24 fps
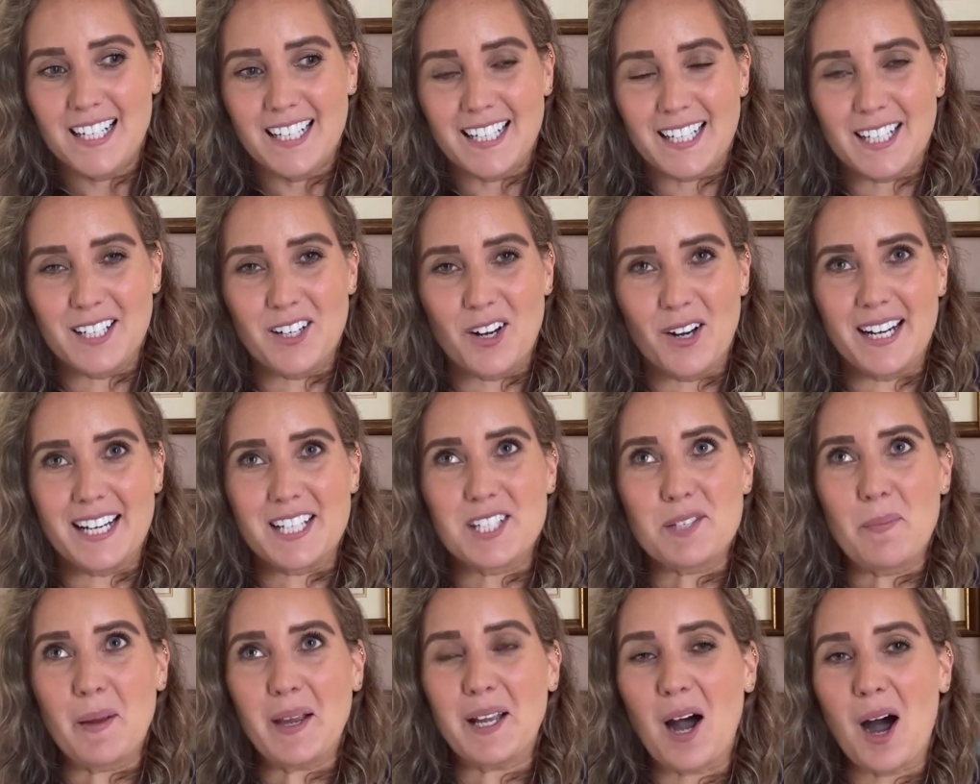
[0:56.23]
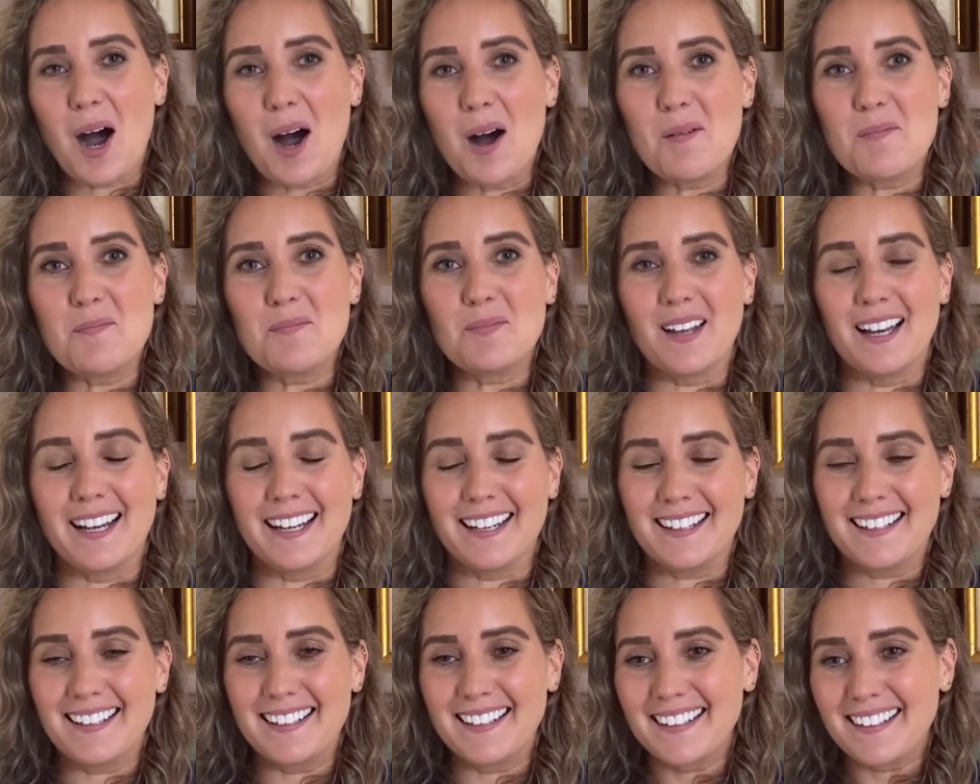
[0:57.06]
it's become
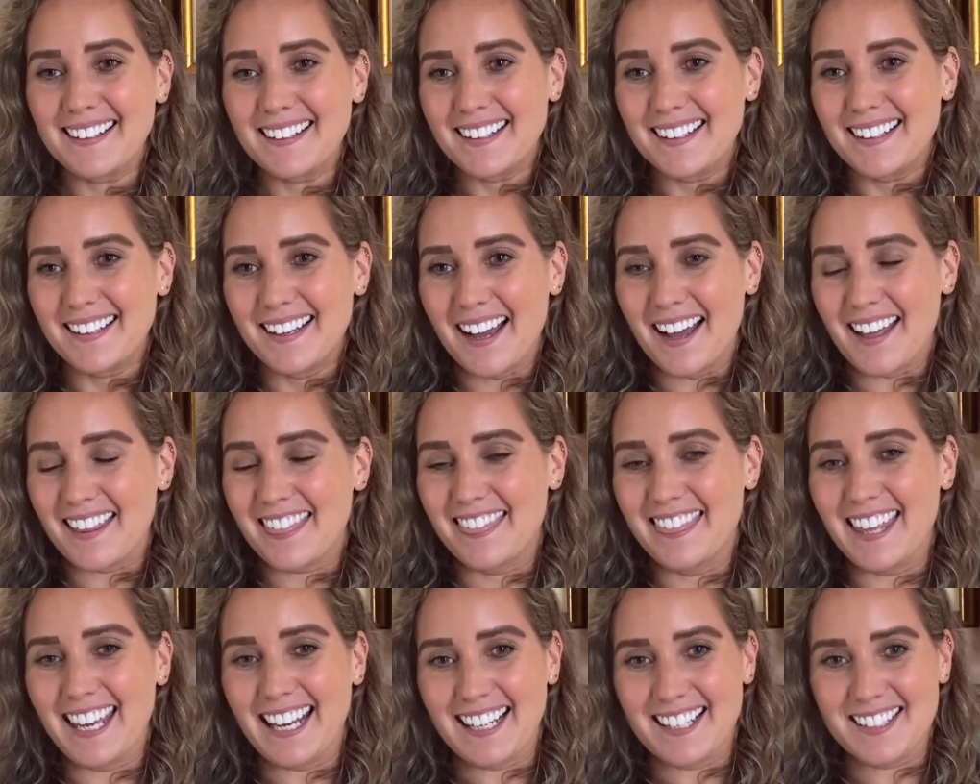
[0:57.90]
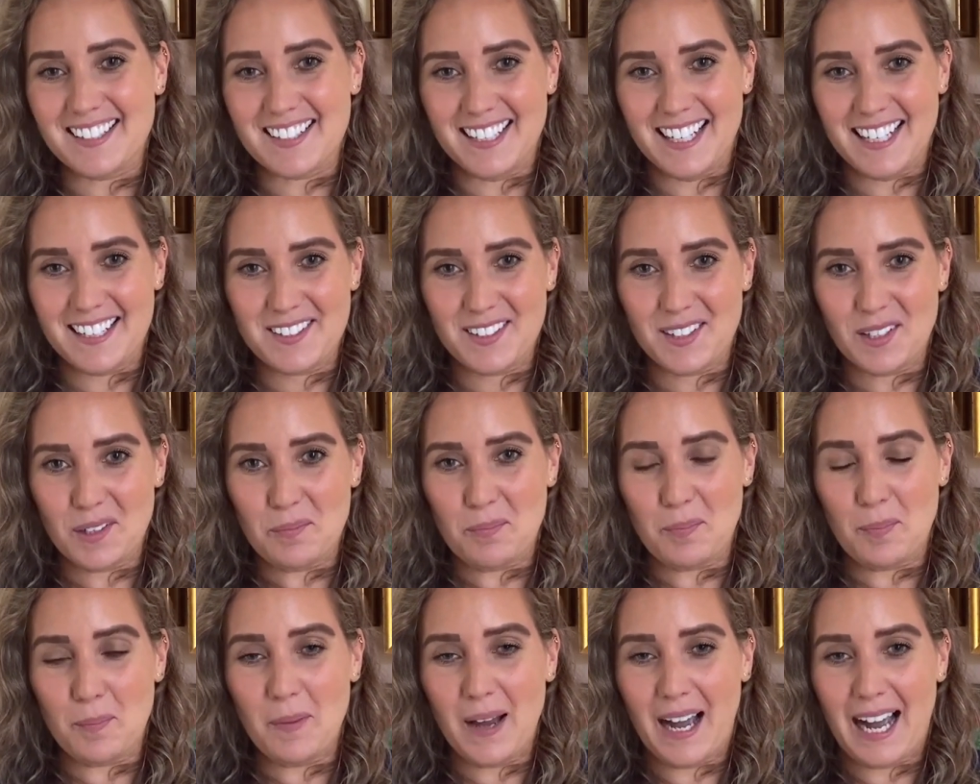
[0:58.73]
like a thing, isn't it, to
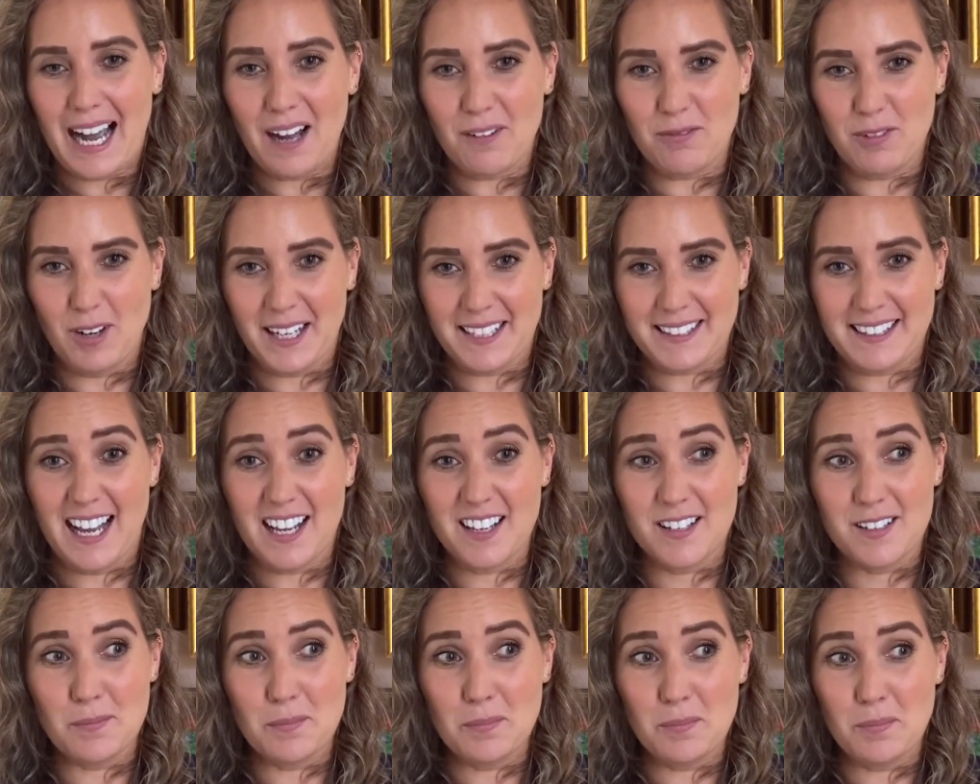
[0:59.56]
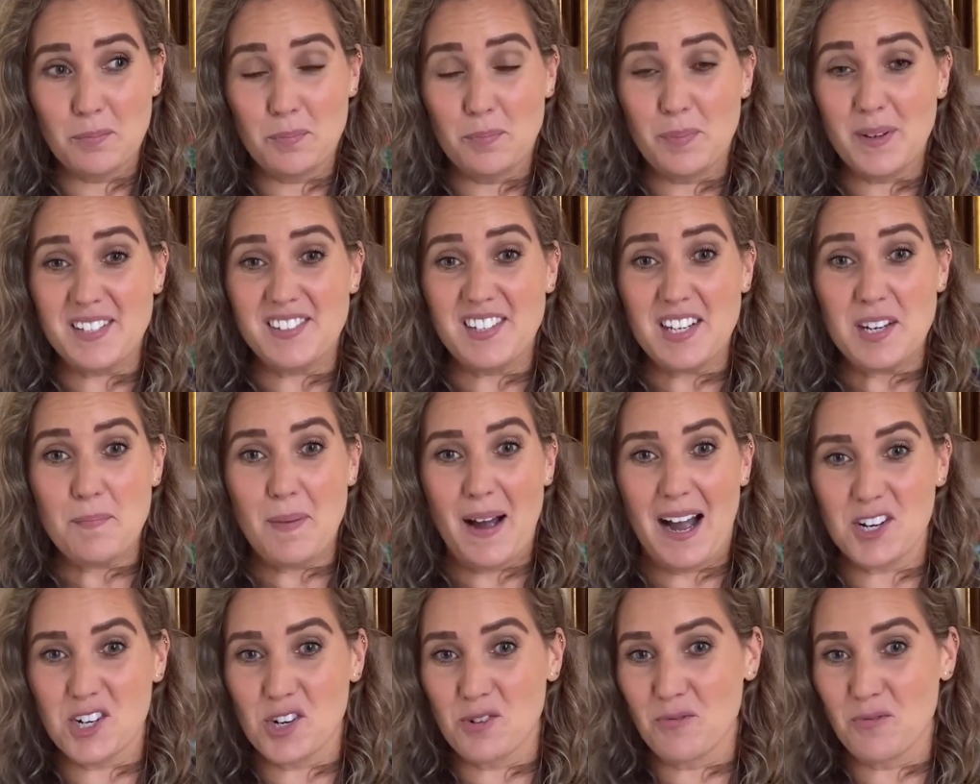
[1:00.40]
have like that busy badge of